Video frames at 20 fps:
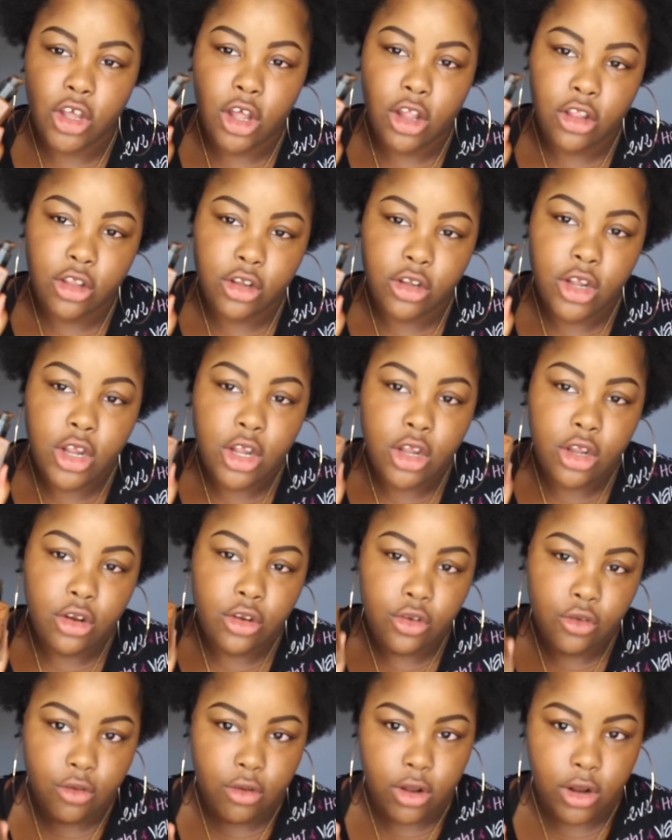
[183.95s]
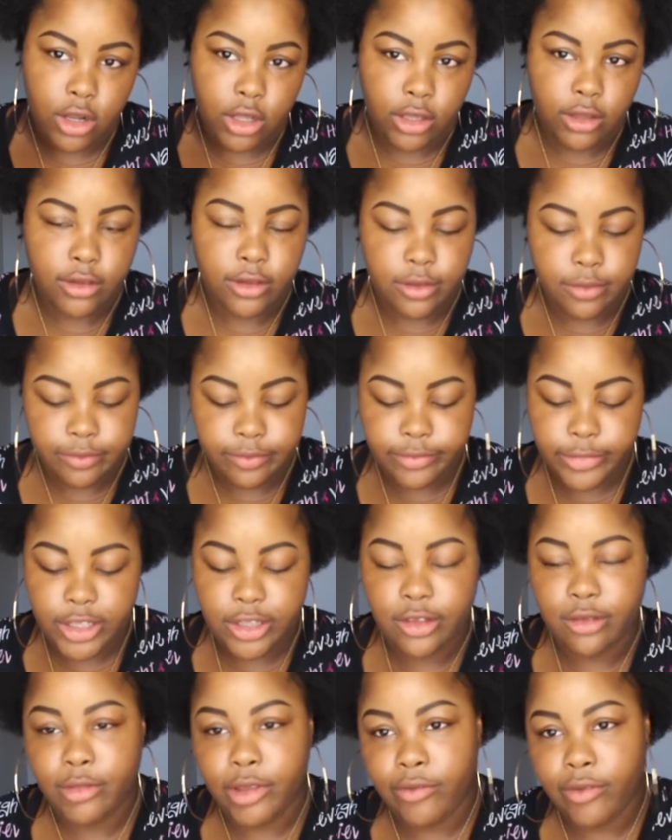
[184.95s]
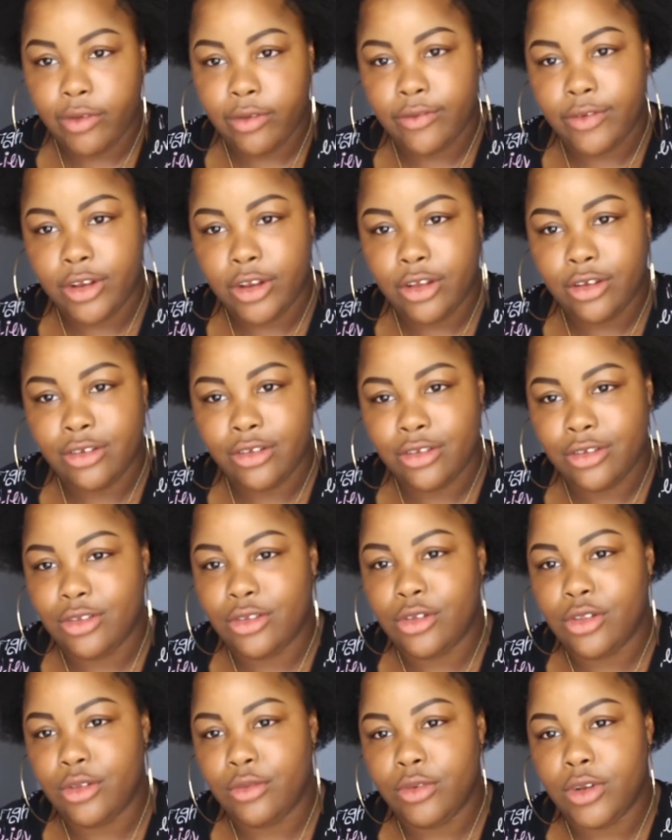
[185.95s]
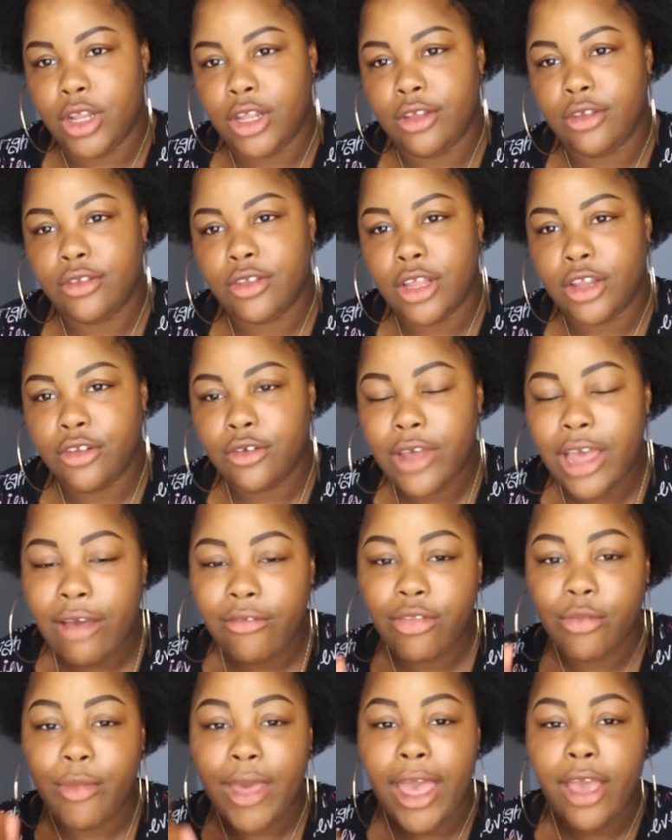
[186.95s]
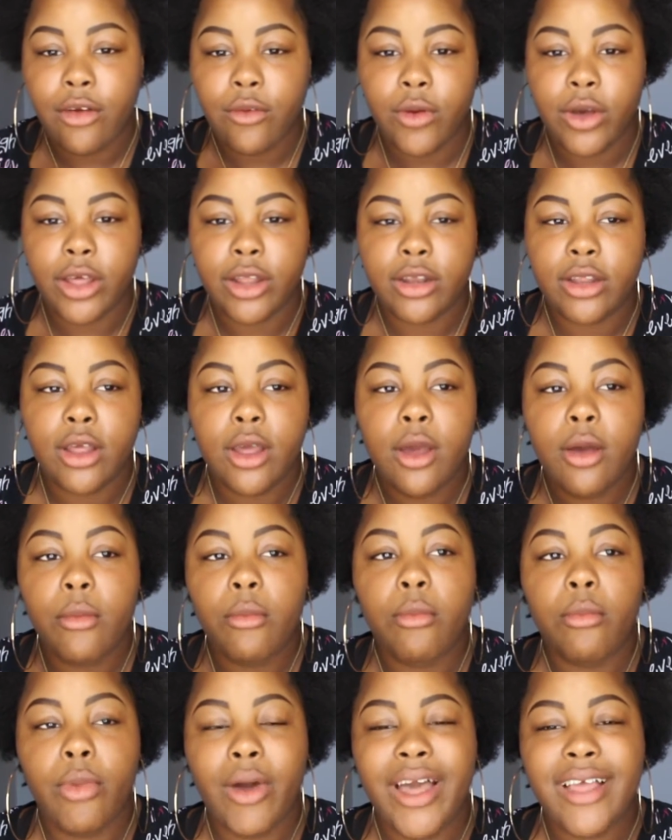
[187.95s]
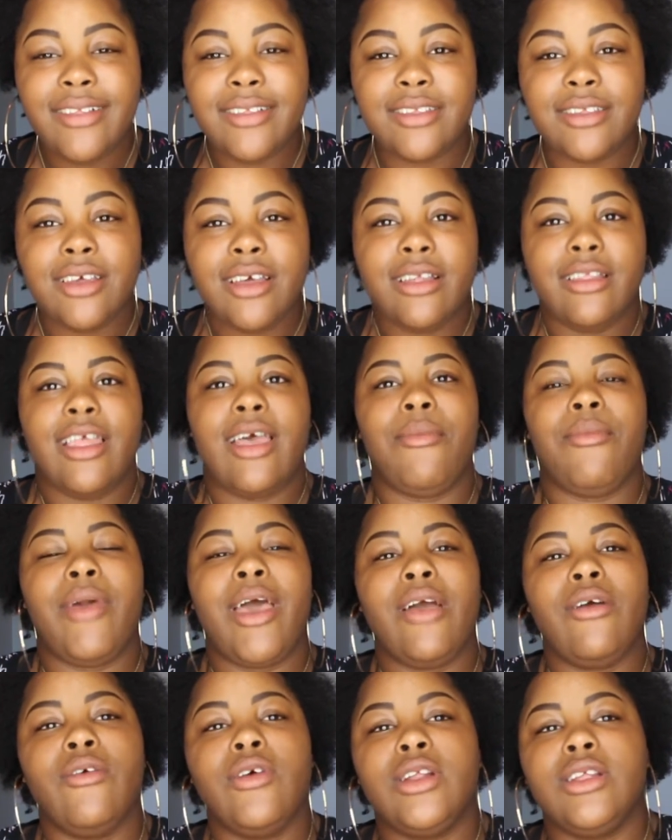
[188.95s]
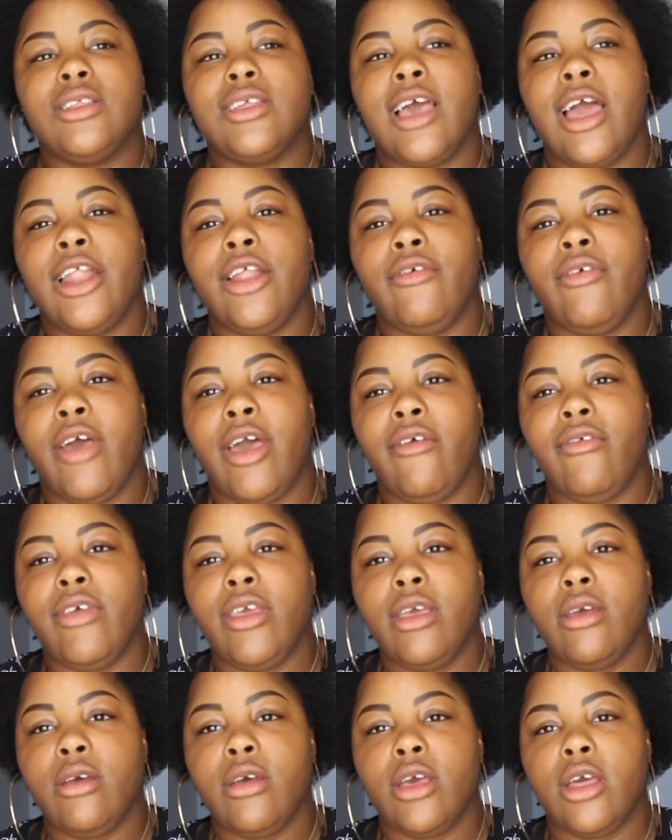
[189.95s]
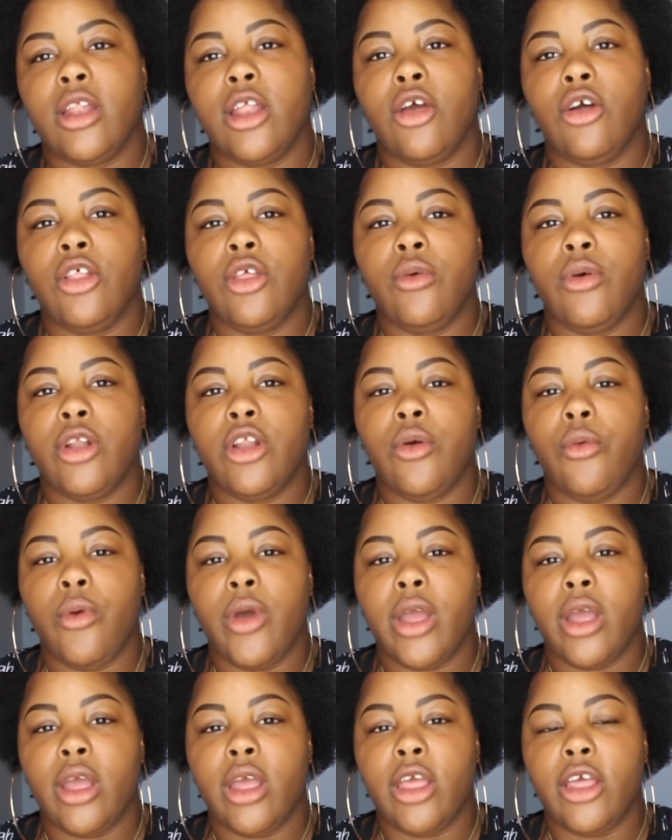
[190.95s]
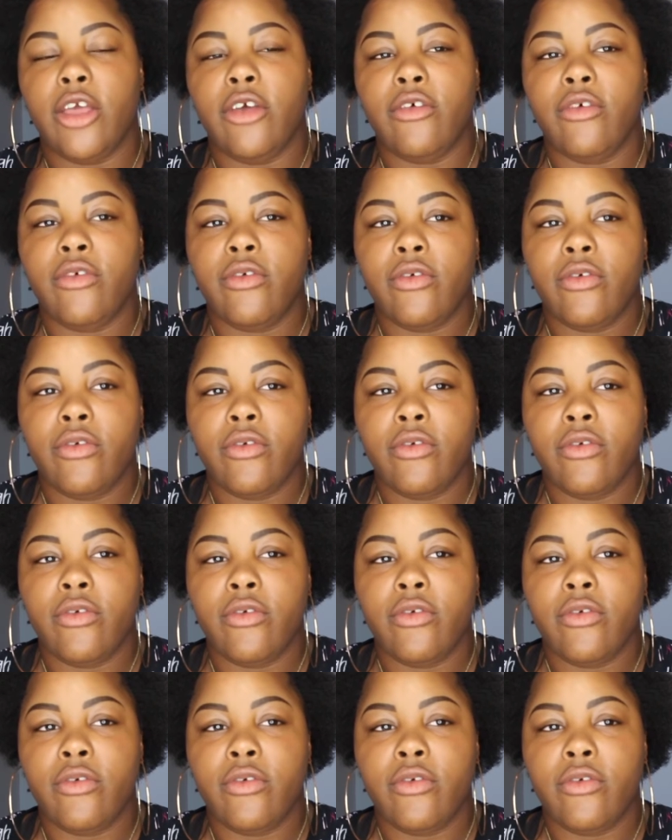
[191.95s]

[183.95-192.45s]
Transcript: color New Orleans. This is my favorite foundation. This is the only one I use. I do have the MAC one, but that MAC one is kind of heavy, and I only want to wear it if